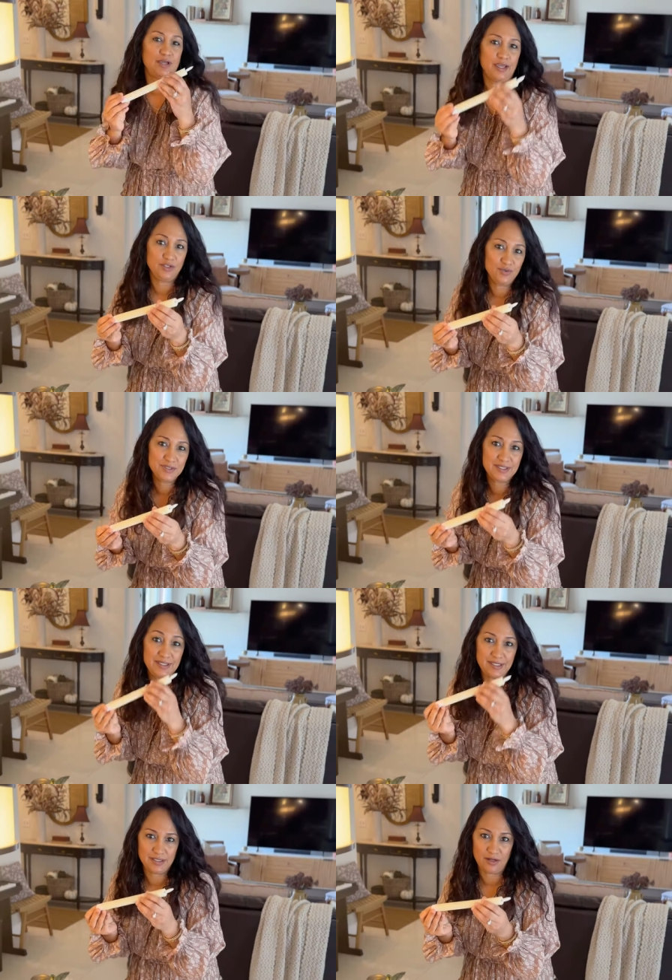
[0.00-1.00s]
I use
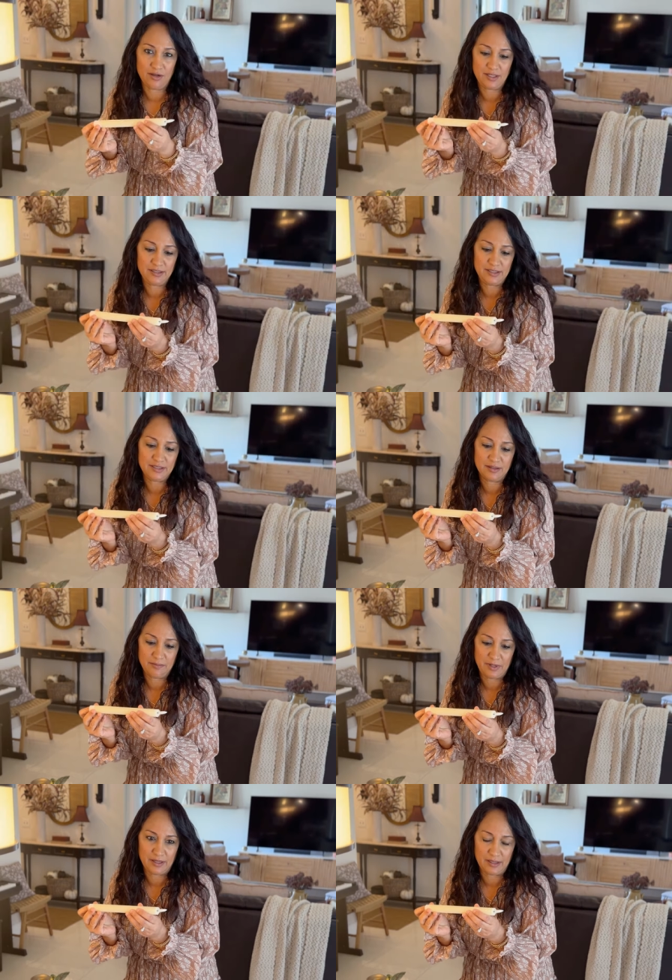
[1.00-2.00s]
these a lot. These are
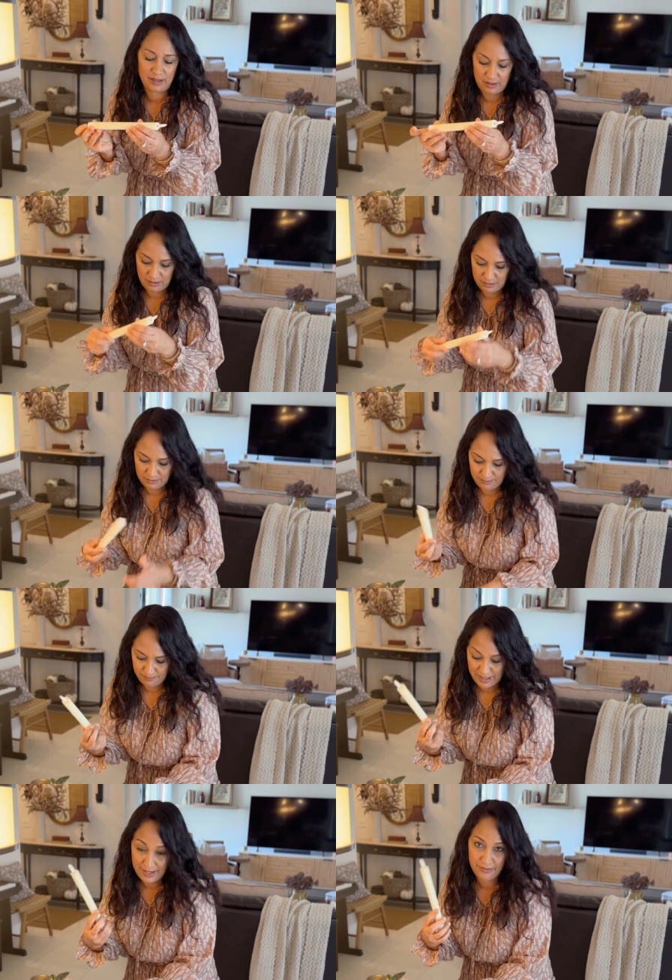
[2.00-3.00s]
my
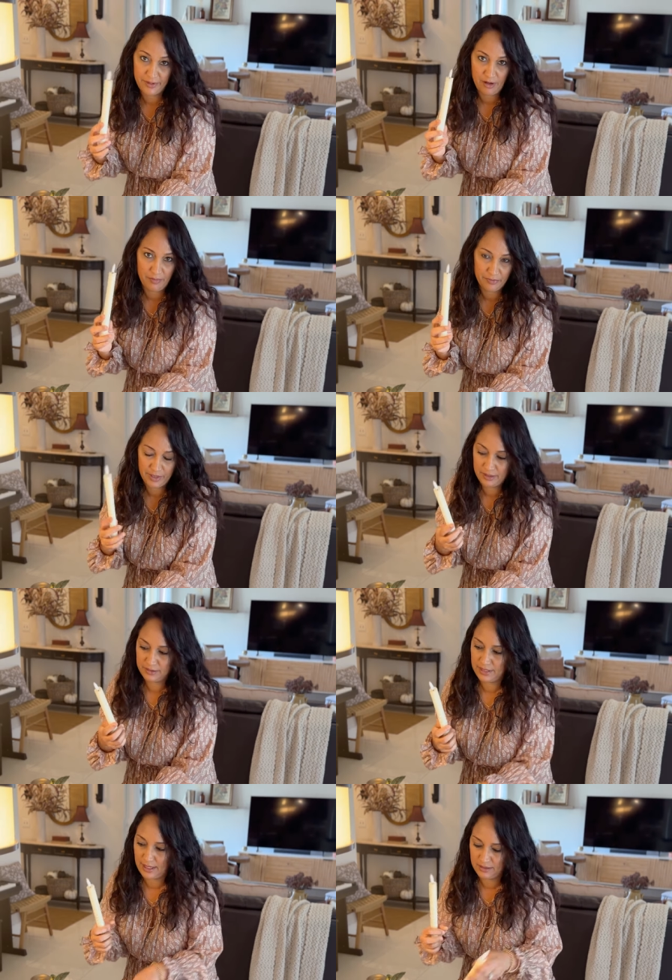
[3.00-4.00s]
battery operated
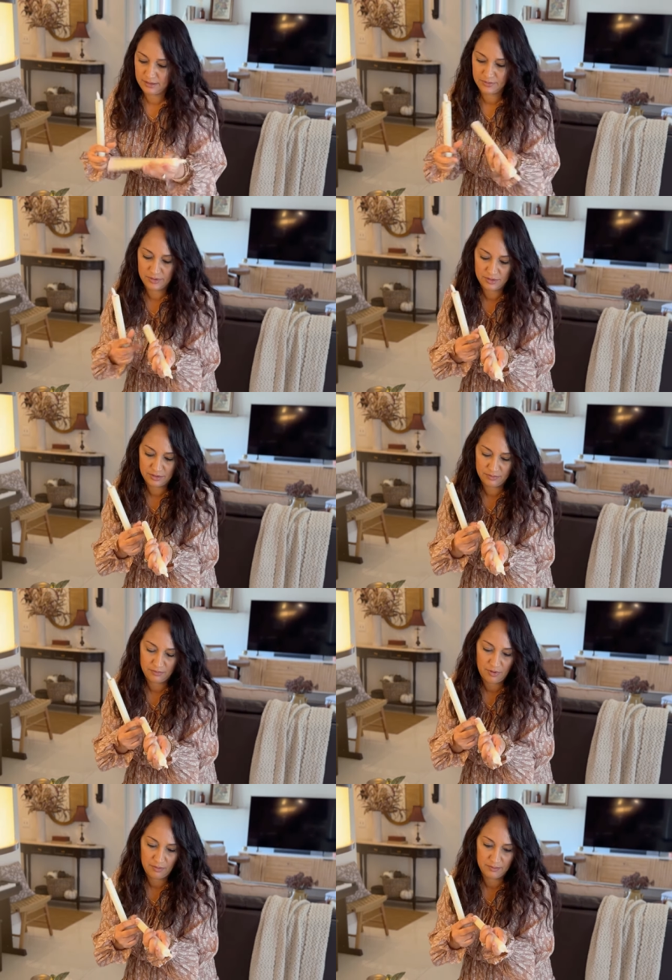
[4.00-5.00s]
candles, which
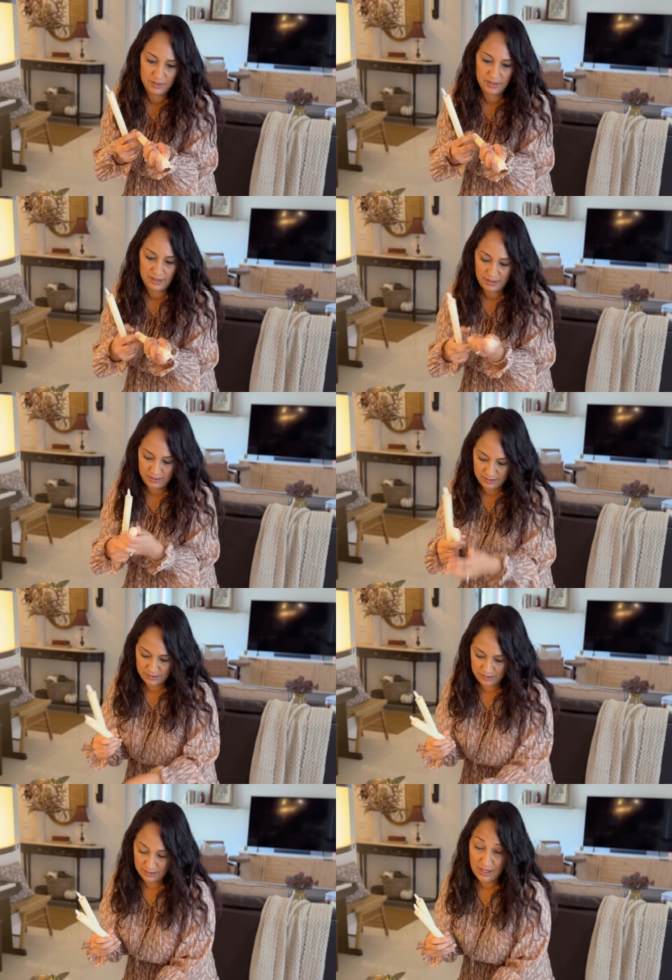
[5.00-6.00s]
probably
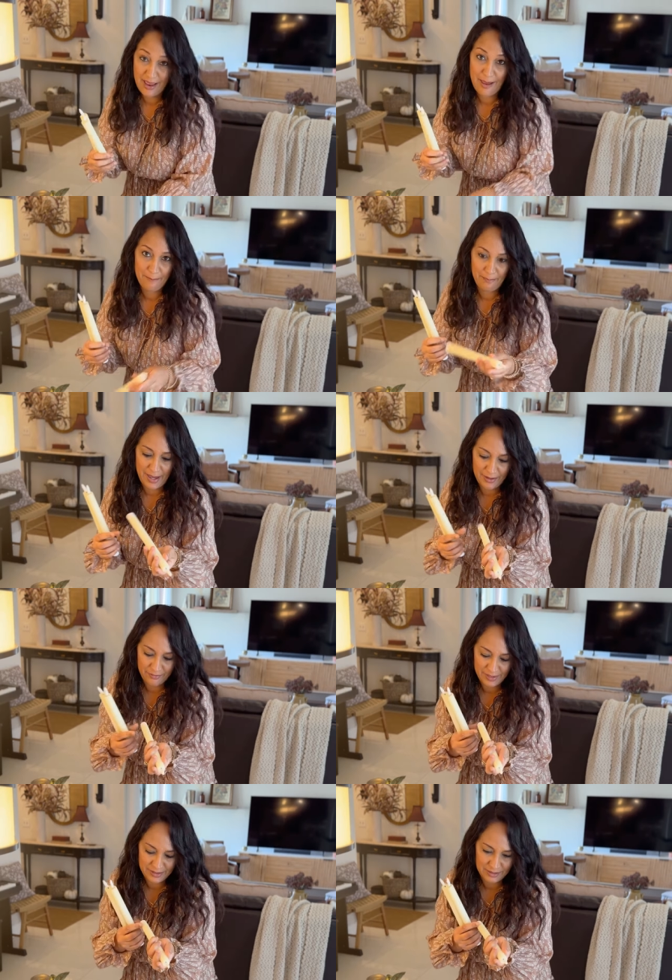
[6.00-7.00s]
needs
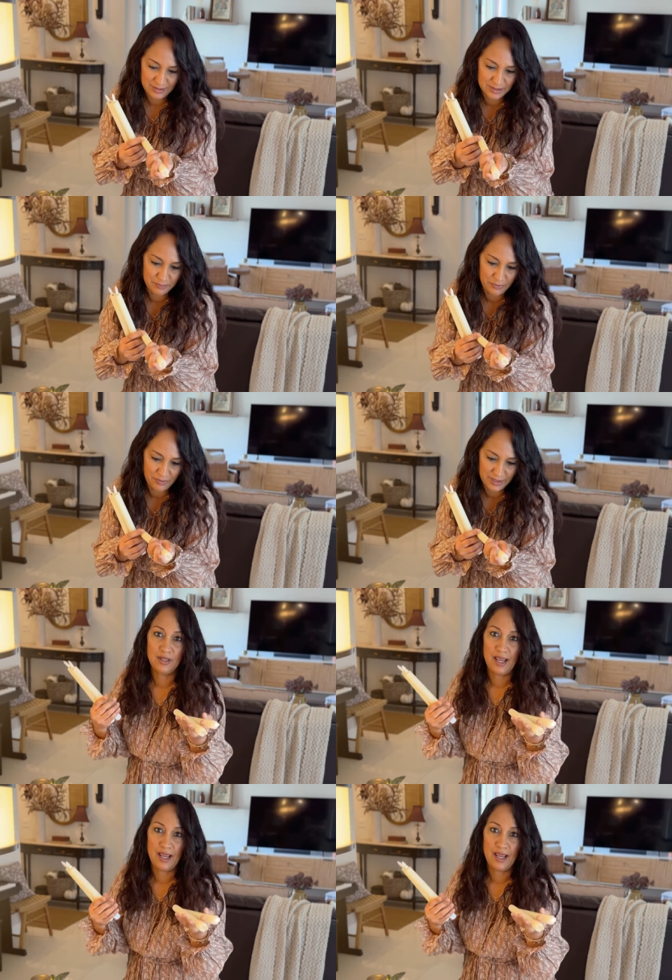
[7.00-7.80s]
batteries at this point.